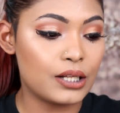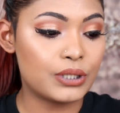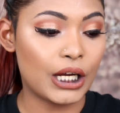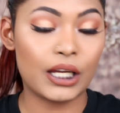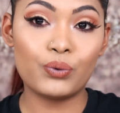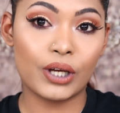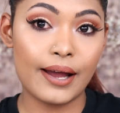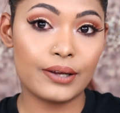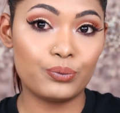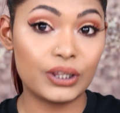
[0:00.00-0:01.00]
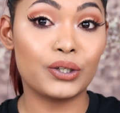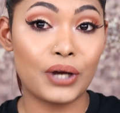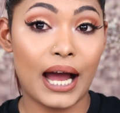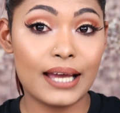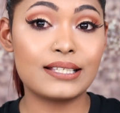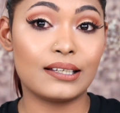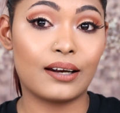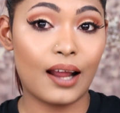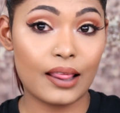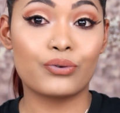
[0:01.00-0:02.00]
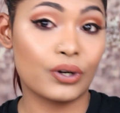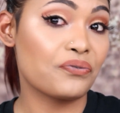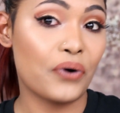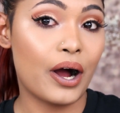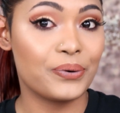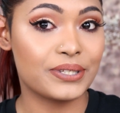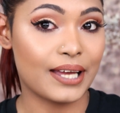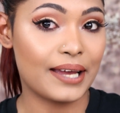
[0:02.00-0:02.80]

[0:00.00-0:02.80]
I'll check in with you guys in another 3 to 4 hours,